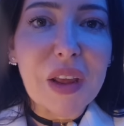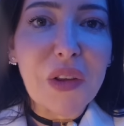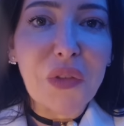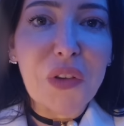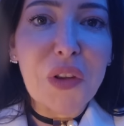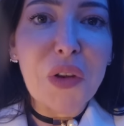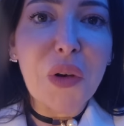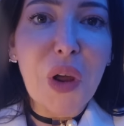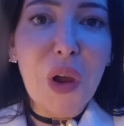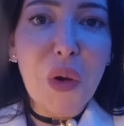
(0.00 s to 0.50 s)
if
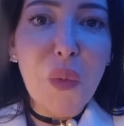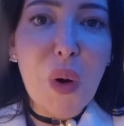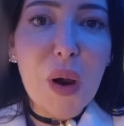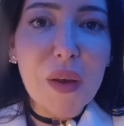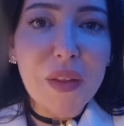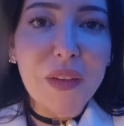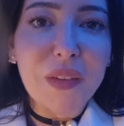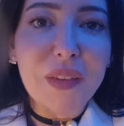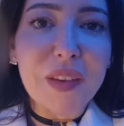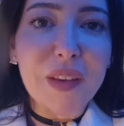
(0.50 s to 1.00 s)
you know why
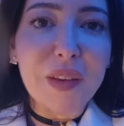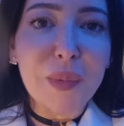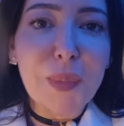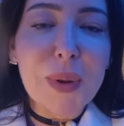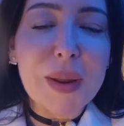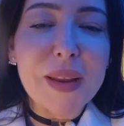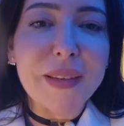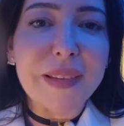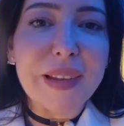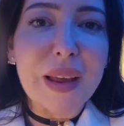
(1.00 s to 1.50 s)
this is,
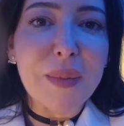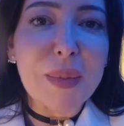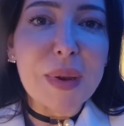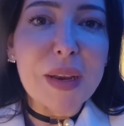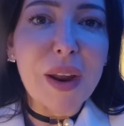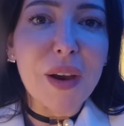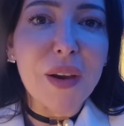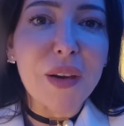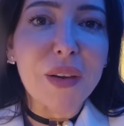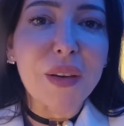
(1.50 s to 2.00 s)
please let me
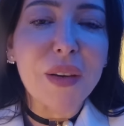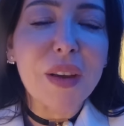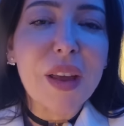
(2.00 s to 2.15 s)
know.